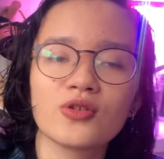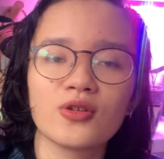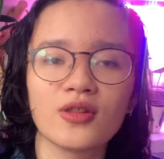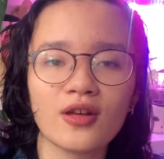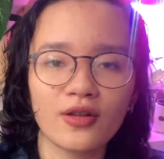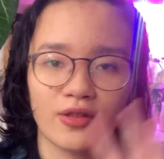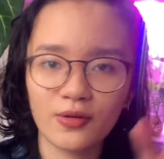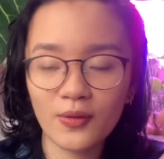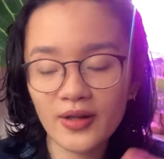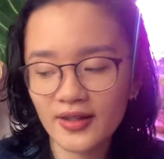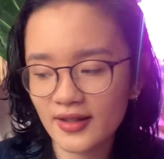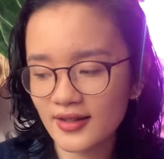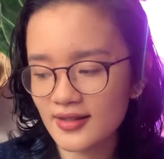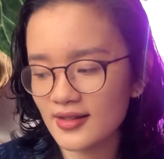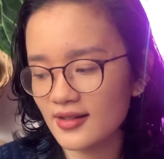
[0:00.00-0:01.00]
the other one
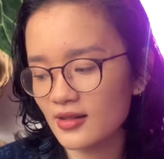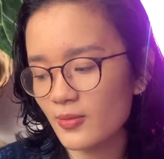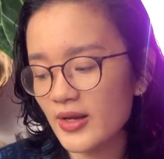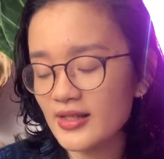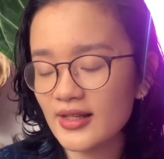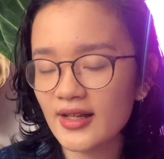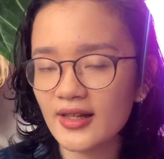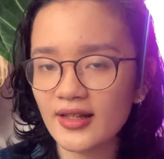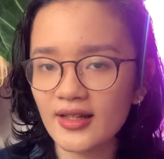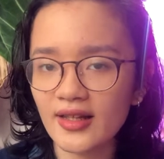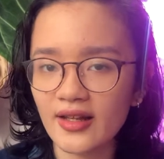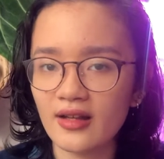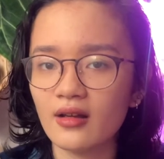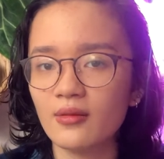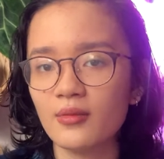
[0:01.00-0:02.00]
because it's basically
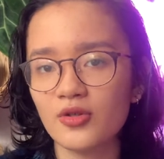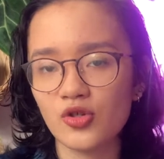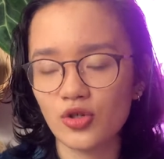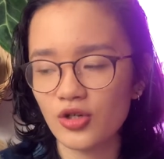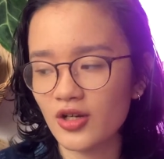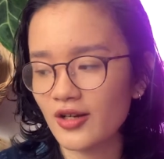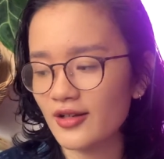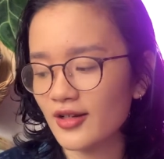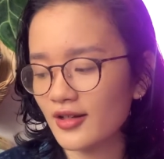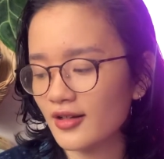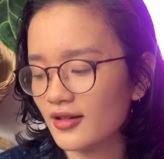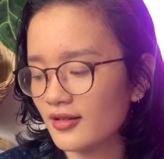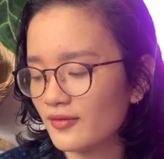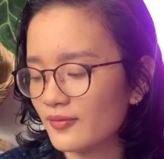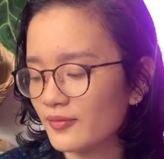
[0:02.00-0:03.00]
like a mature
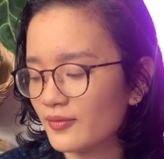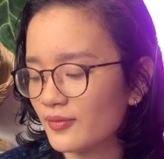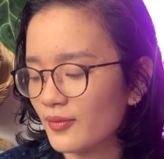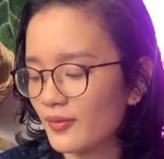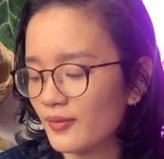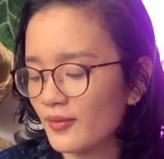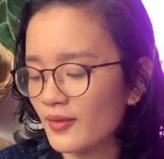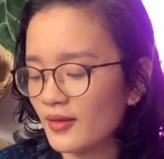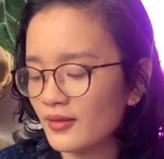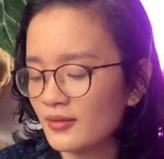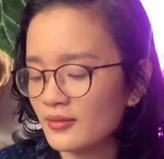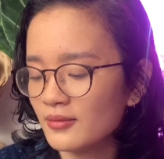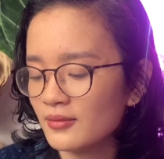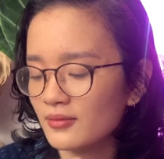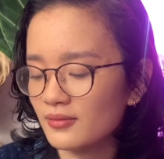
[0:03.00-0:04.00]
cutting,
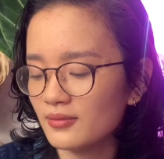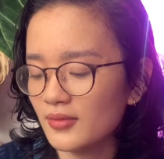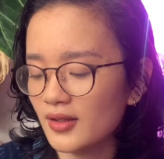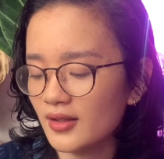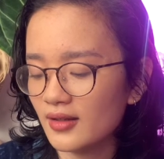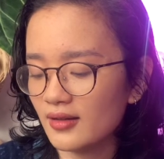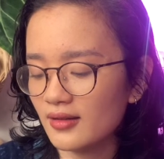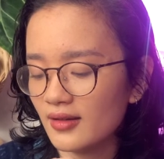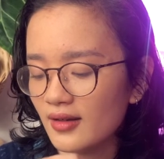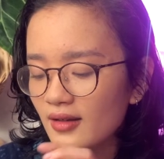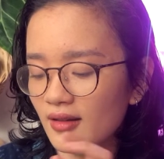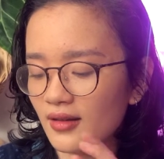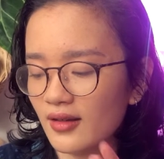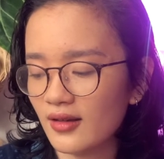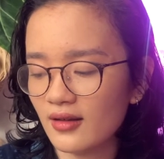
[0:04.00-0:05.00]
but I
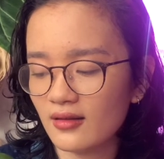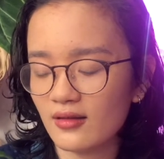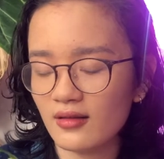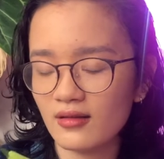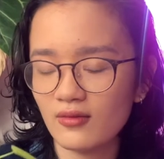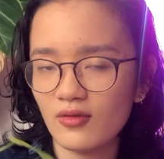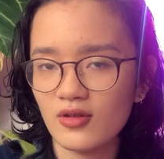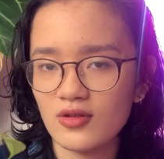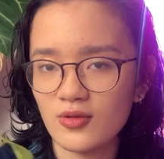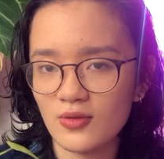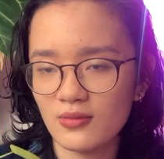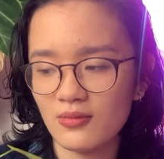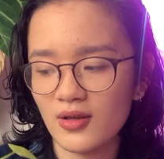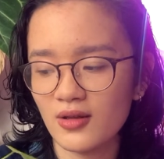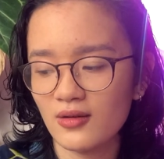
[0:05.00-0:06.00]
like this
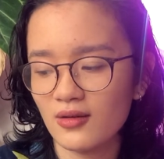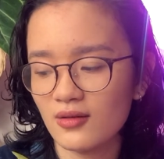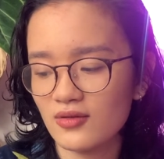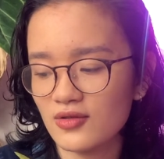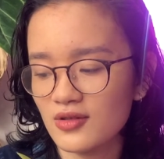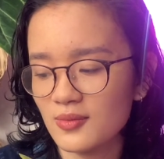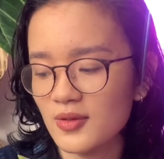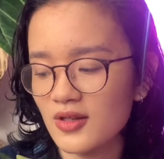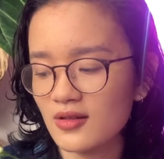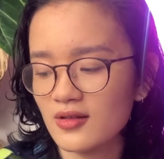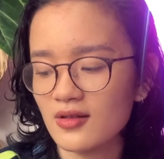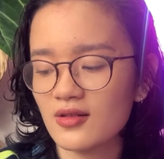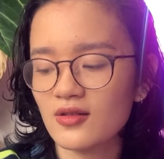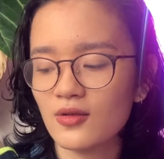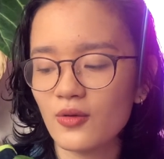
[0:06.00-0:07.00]
one better just because
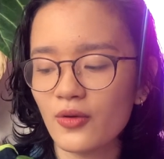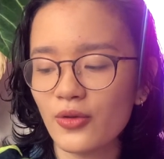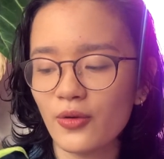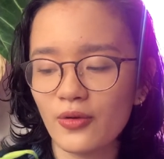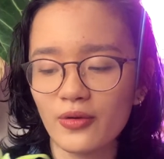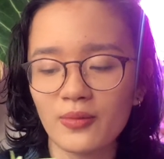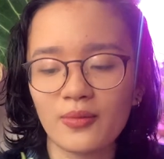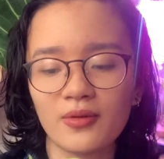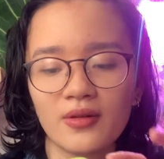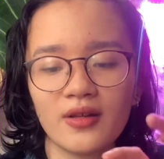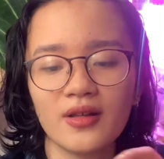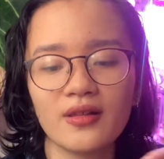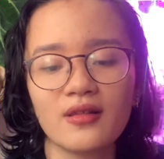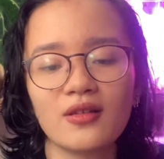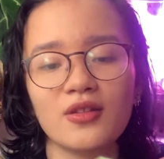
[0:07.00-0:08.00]
it's so adorable.
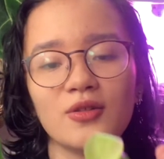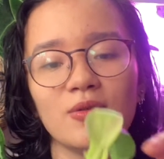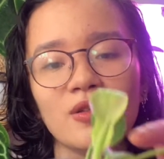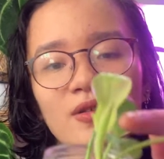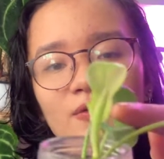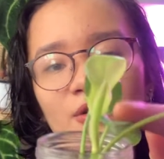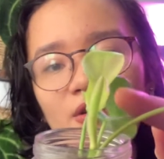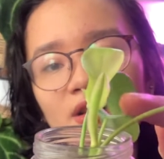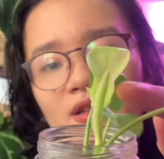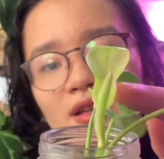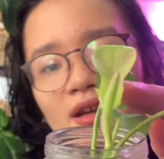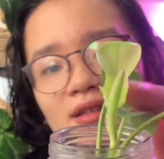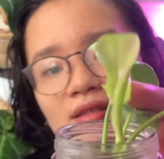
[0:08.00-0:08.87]
And the new leaf already has the